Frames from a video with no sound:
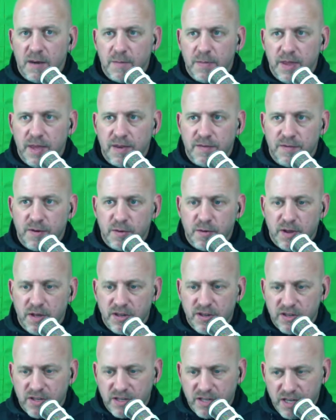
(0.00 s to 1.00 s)
if you can
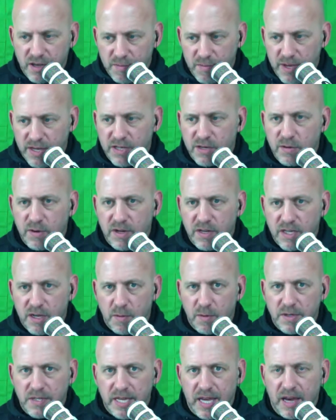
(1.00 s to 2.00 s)
just commit to it and
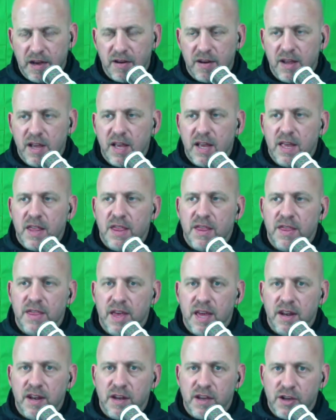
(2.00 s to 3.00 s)
double down,
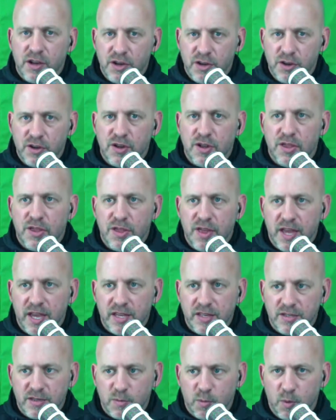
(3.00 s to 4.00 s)
then good
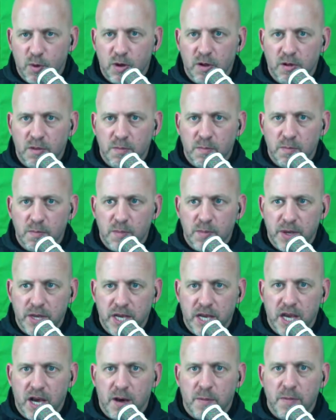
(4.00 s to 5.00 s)
things will be
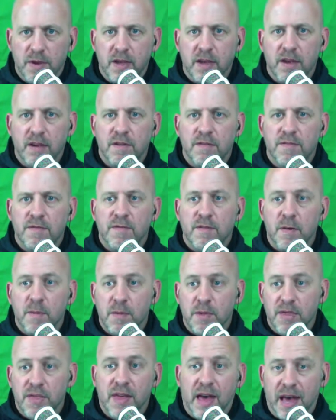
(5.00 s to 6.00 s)
coming
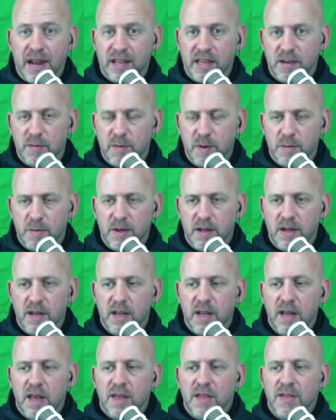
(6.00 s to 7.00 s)
from that commitment.
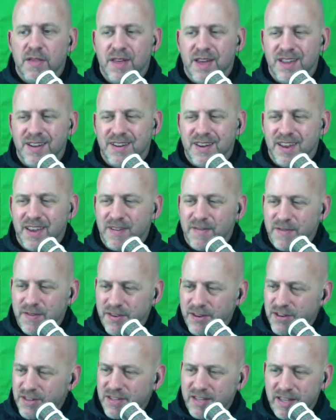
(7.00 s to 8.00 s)
Then if you
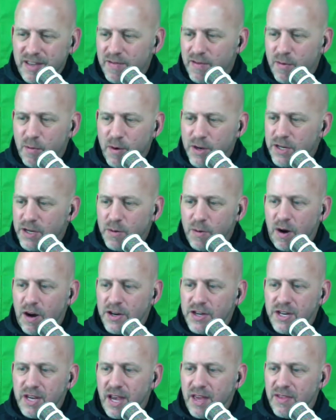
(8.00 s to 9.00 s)
just leave it
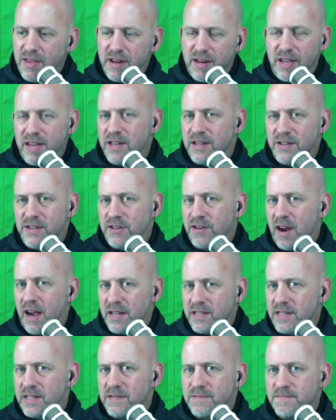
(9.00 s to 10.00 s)
wishy-washy and then you get
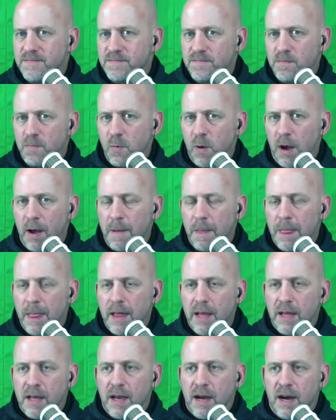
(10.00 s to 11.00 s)
distracted. Okay.
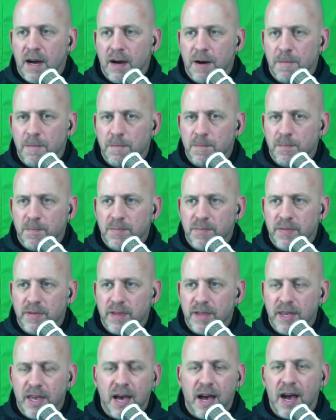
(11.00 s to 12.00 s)

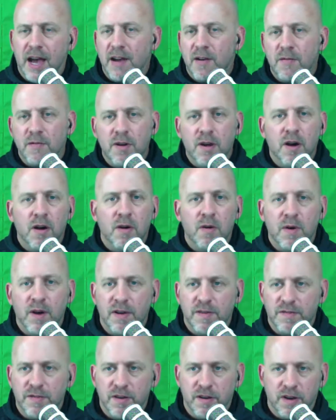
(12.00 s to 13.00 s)
I don't know
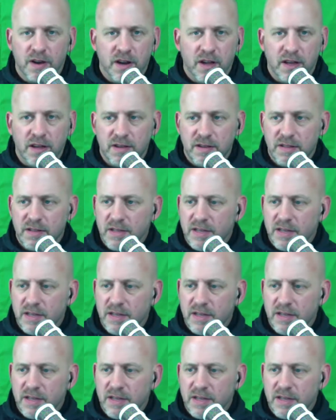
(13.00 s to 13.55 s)
if you're going